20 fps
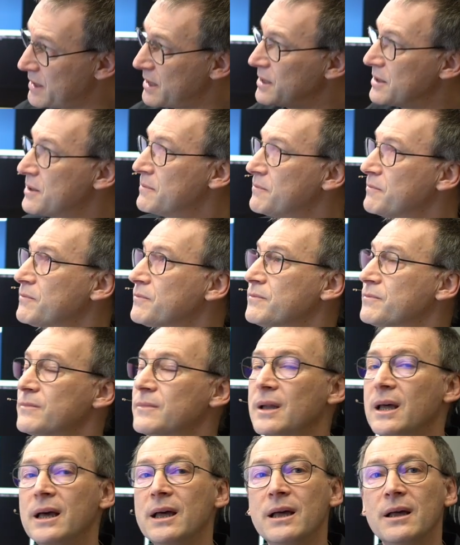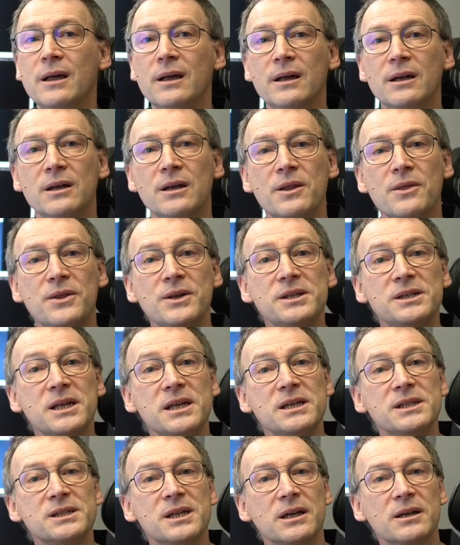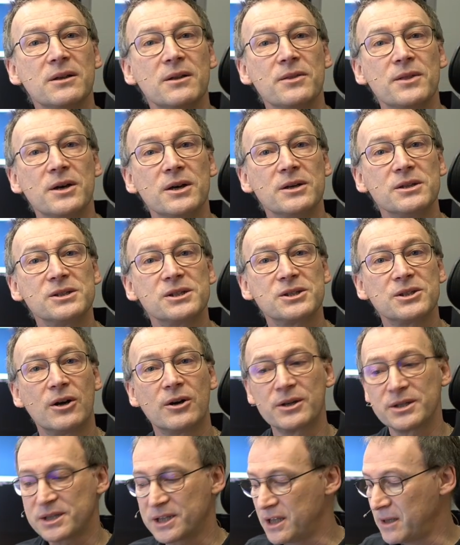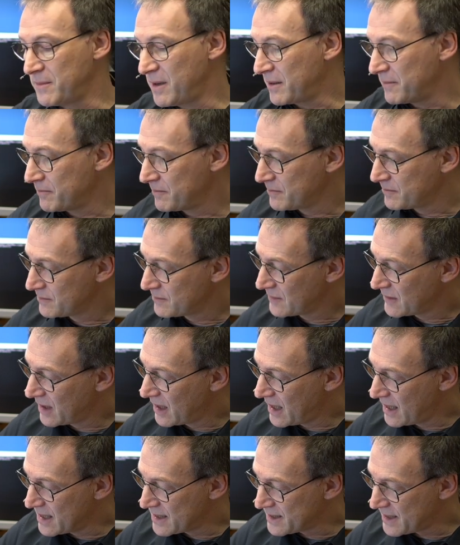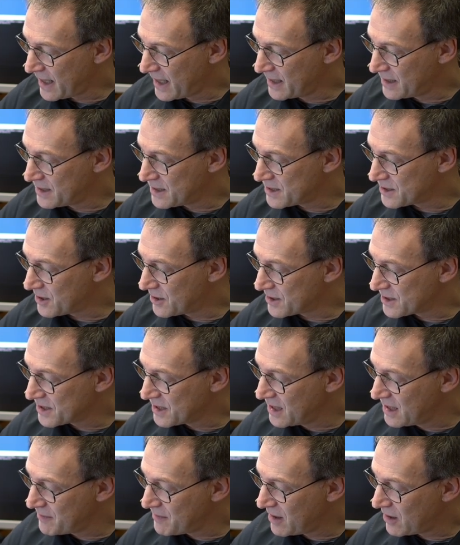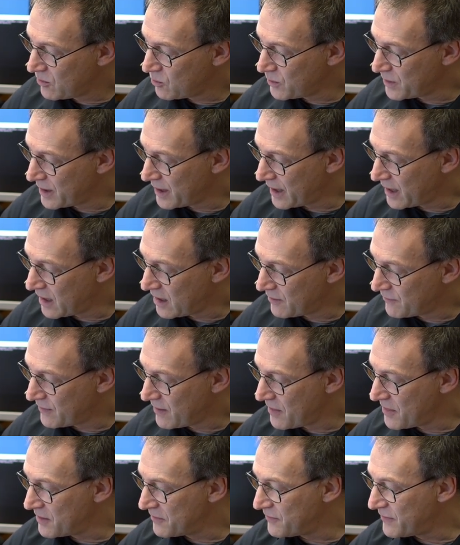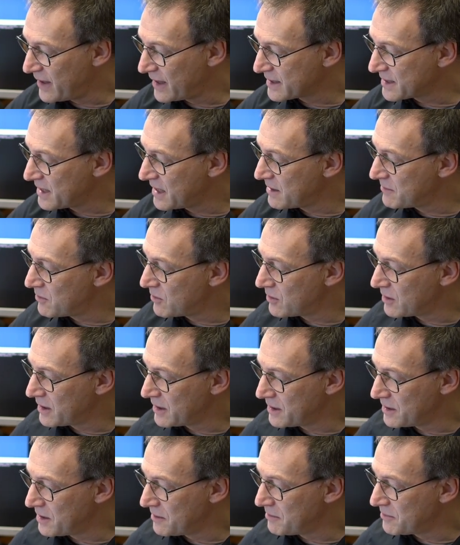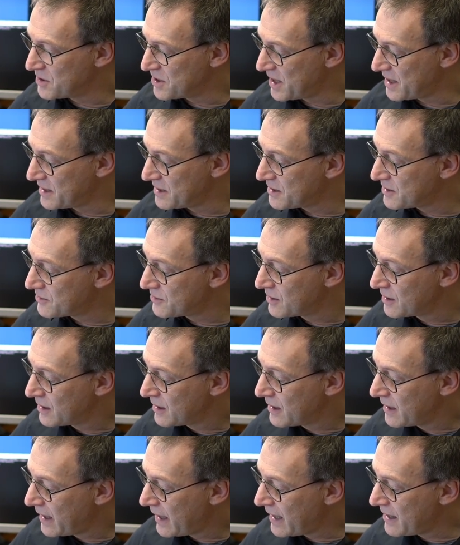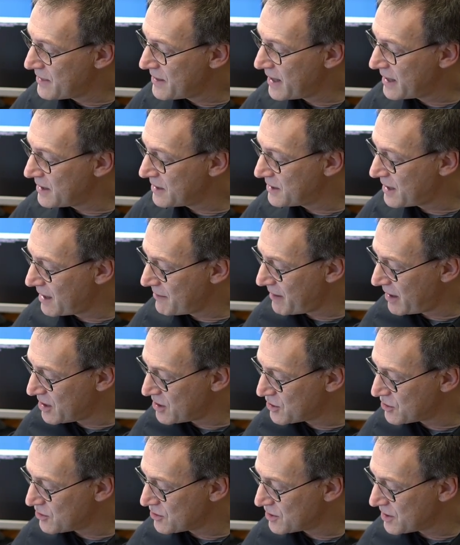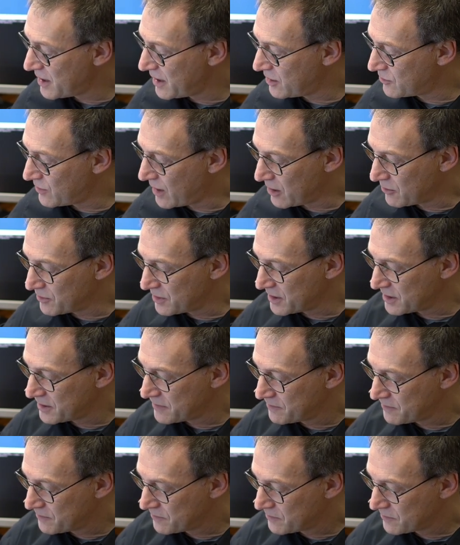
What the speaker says: did. This is the star schema. As any star schema, we have the fact table in the center and then dimensions around it.